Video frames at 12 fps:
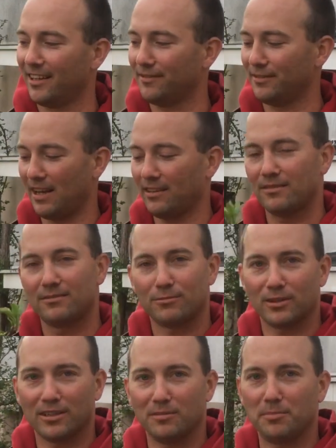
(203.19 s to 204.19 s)
If not,
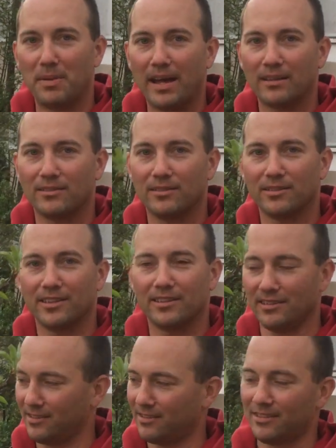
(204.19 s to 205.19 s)
we're gonna be back to look
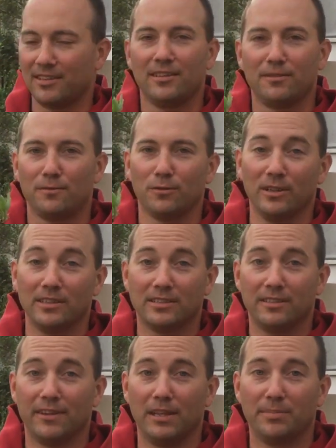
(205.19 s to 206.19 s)
at this
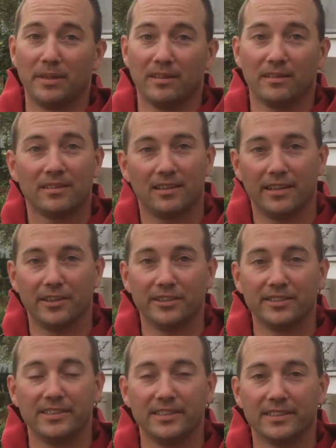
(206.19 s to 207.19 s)
fruitlets developing later
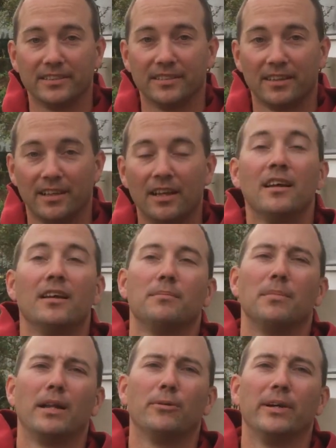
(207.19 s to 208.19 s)
in season.
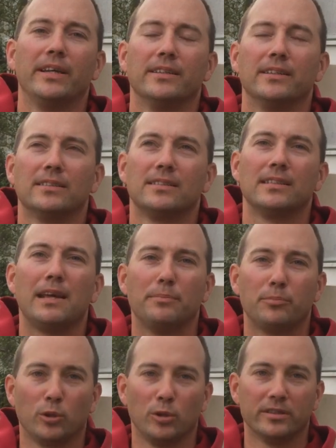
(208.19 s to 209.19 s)
By the way, it's
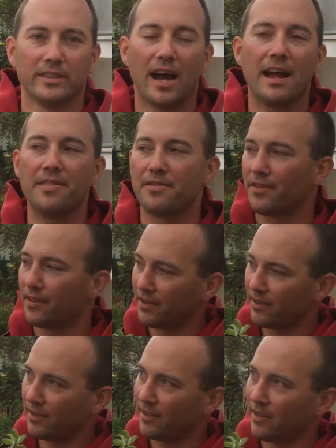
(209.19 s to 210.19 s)
April 9th
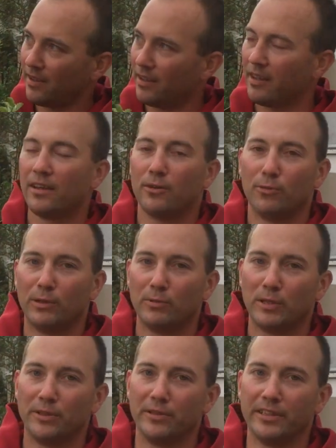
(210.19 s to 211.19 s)
when
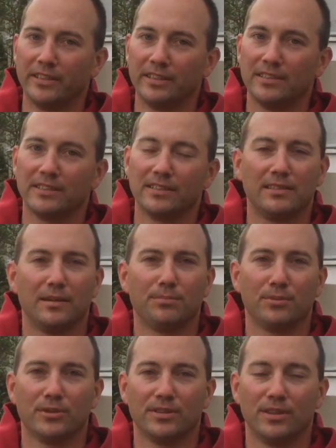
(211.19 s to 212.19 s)
we're doing this in
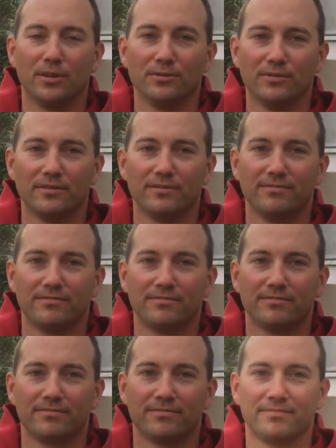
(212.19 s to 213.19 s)
temperate zone.
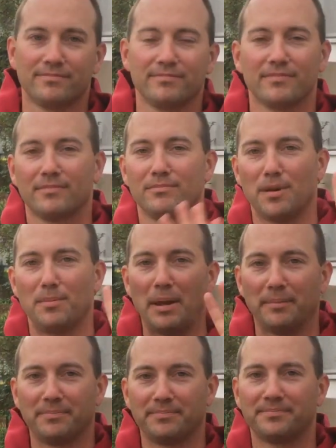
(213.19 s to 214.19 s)
Bye
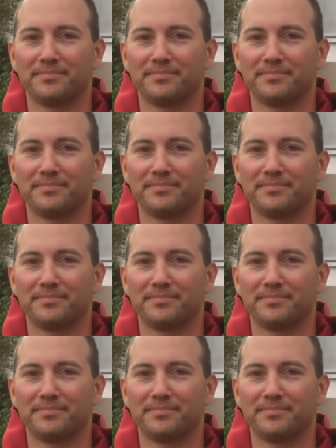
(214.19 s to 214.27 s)
bye.